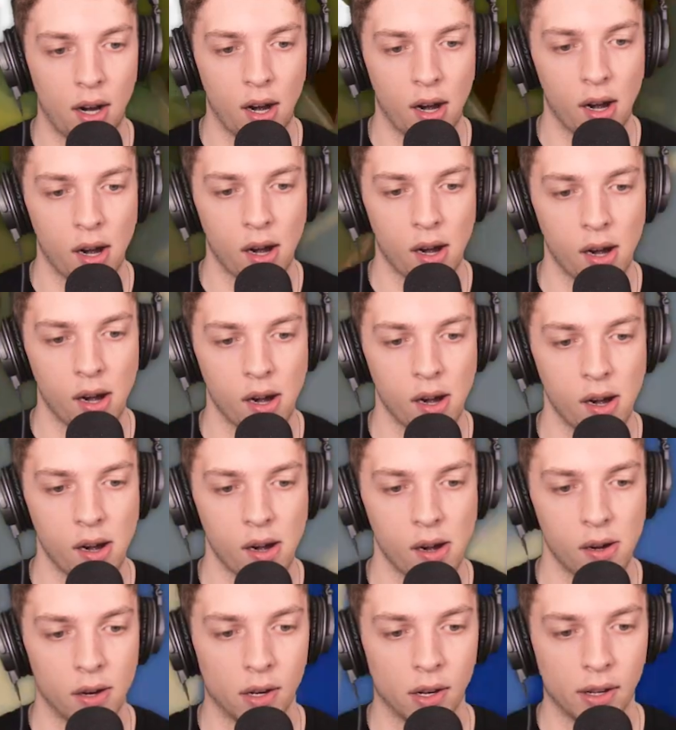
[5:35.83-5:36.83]
Oh, there we
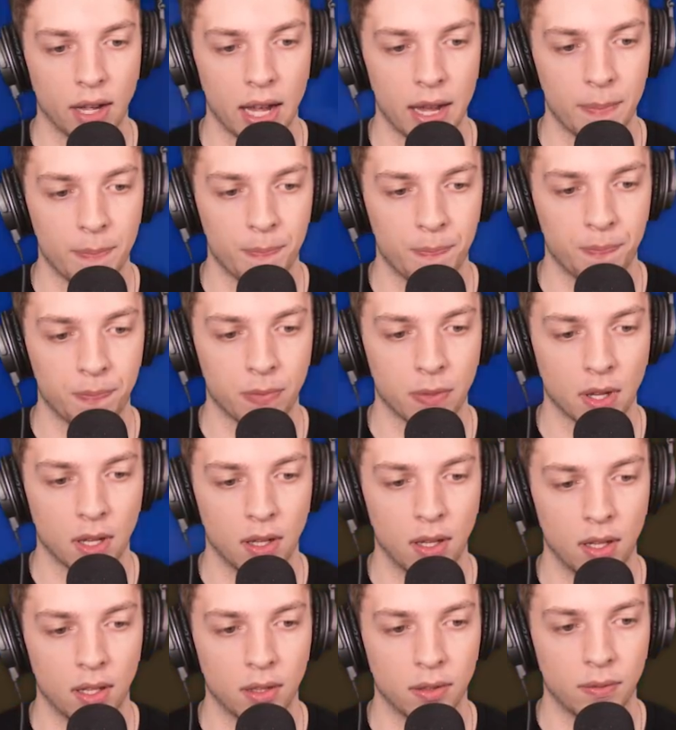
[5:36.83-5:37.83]
go. Okay. We did it.
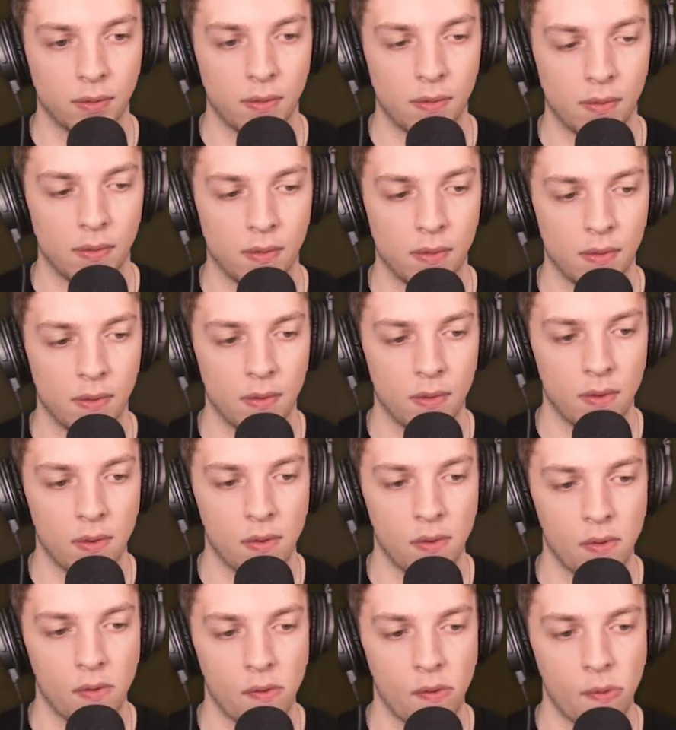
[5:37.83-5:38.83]
All right, on the bed
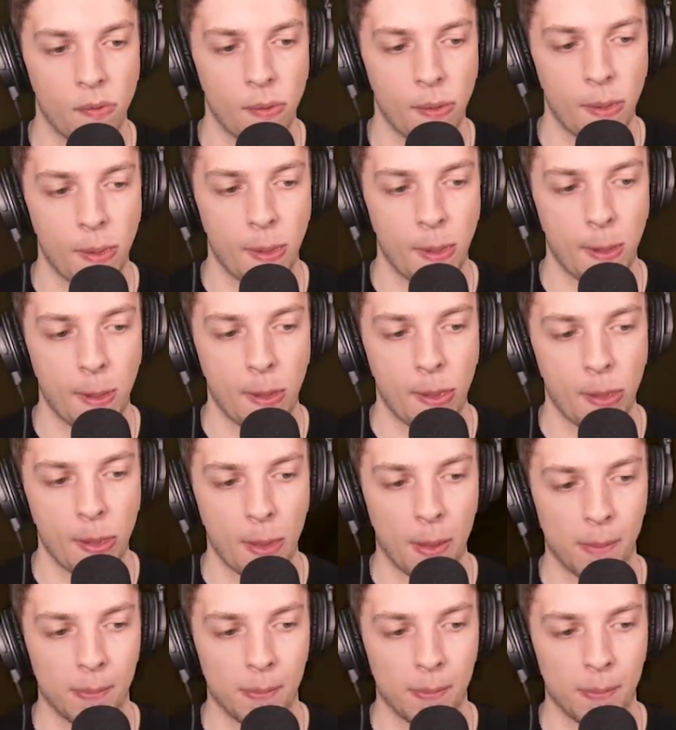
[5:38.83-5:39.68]
with this thing.